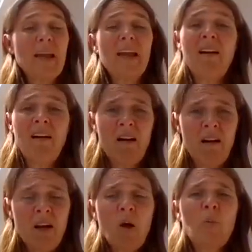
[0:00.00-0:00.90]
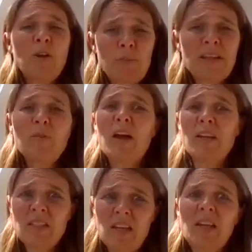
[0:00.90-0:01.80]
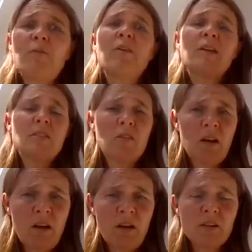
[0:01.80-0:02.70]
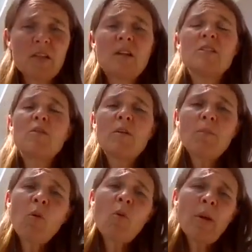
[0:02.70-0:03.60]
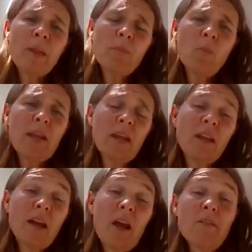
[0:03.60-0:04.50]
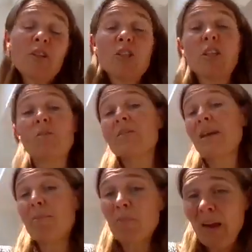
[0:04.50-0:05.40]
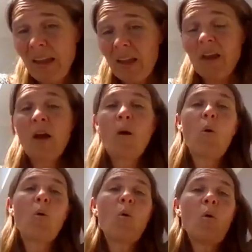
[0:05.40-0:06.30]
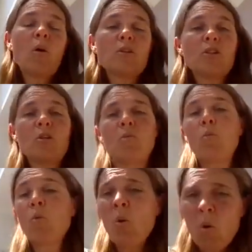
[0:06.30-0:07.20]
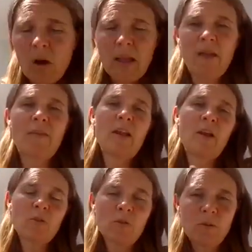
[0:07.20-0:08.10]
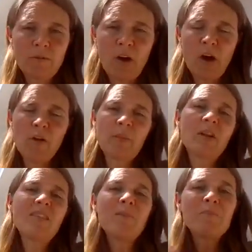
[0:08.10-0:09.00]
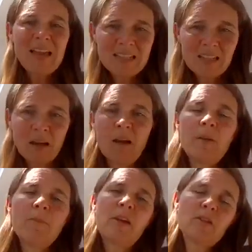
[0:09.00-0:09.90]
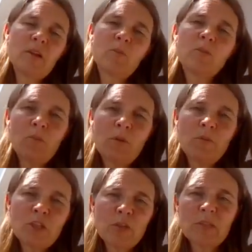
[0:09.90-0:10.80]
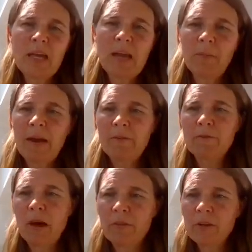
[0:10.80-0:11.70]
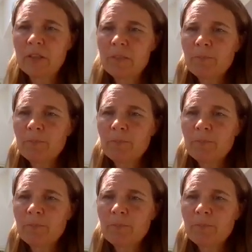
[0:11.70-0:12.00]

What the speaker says: car, which means we're going to see an influx of cars. So the more people we can encourage to use their bike or to walk in their local environment, the better, because it will reduce that impact for others.